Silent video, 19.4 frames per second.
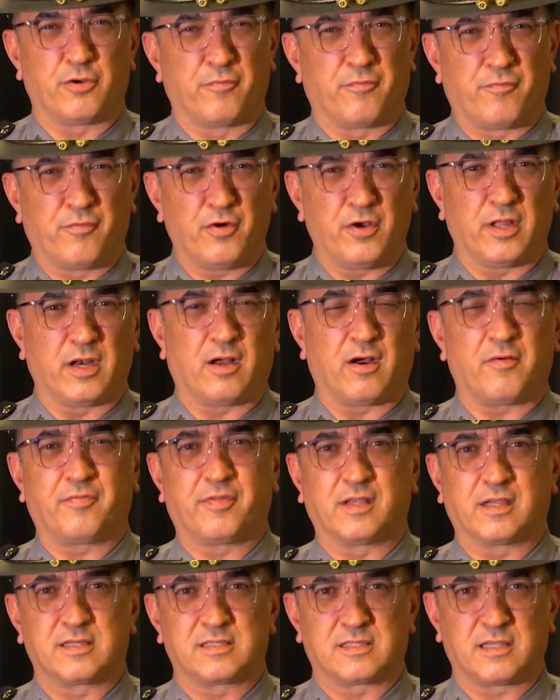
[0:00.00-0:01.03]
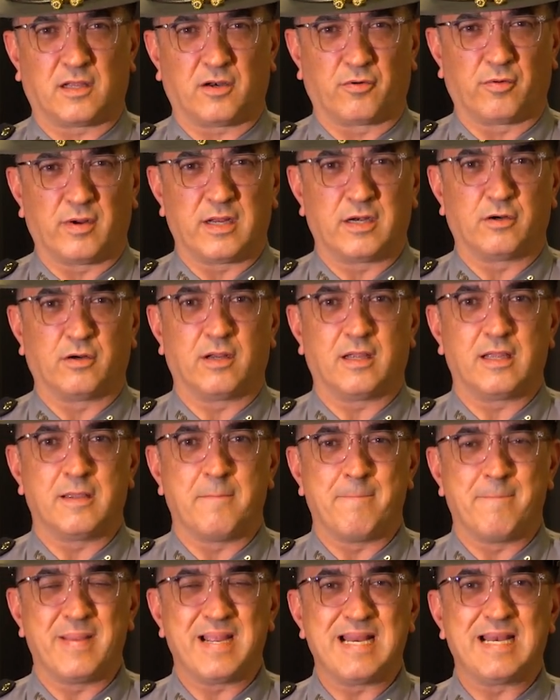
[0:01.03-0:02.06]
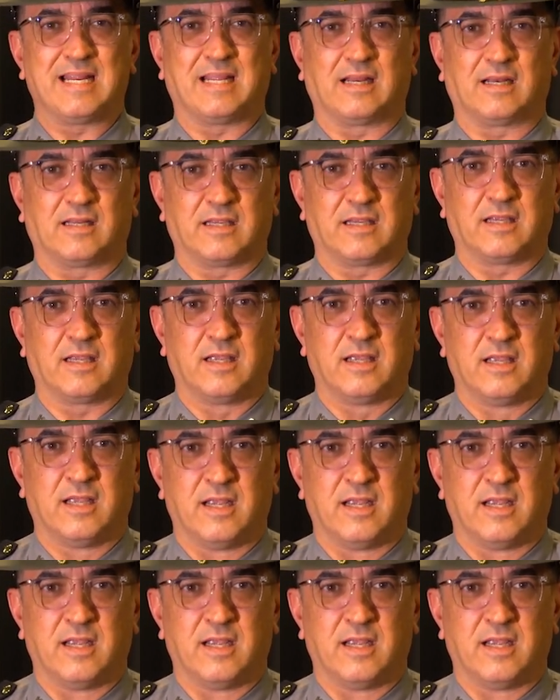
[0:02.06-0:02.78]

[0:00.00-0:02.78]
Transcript: your foot off the accelerator immediately.